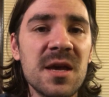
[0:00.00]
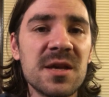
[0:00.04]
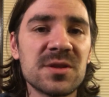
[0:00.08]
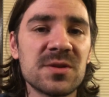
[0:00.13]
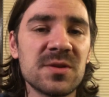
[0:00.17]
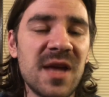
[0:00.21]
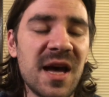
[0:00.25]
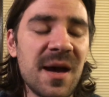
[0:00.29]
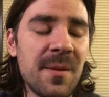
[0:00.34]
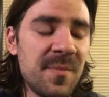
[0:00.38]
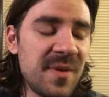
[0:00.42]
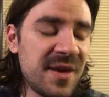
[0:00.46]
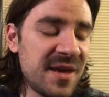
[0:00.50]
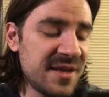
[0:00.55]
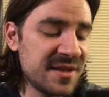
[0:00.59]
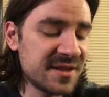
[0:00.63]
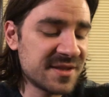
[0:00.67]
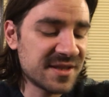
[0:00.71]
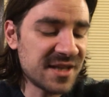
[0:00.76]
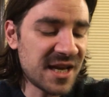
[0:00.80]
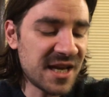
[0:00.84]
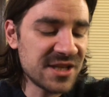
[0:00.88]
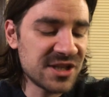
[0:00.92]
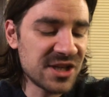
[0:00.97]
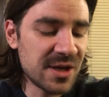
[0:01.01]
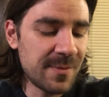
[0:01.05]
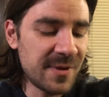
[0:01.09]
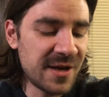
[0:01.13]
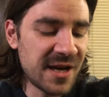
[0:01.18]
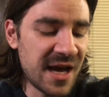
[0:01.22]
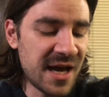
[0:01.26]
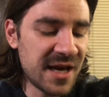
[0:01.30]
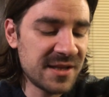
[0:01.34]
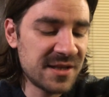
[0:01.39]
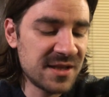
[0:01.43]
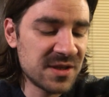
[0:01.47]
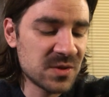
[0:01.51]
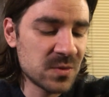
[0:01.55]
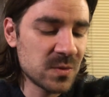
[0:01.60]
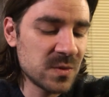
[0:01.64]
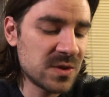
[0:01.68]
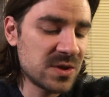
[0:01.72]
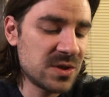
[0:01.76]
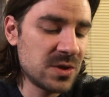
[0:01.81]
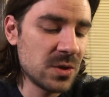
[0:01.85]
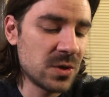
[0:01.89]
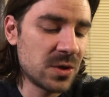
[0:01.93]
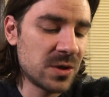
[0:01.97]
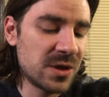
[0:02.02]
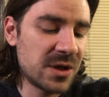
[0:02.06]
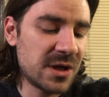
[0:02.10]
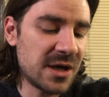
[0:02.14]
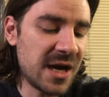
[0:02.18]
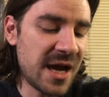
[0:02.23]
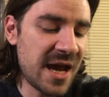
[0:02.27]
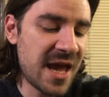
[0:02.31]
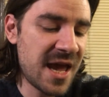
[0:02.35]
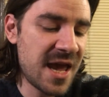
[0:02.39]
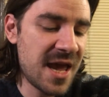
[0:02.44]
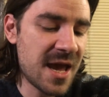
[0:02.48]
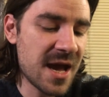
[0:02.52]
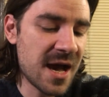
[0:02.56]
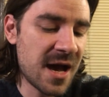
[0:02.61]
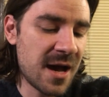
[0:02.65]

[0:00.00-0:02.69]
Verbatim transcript: So that being said, Gemini, this was your a,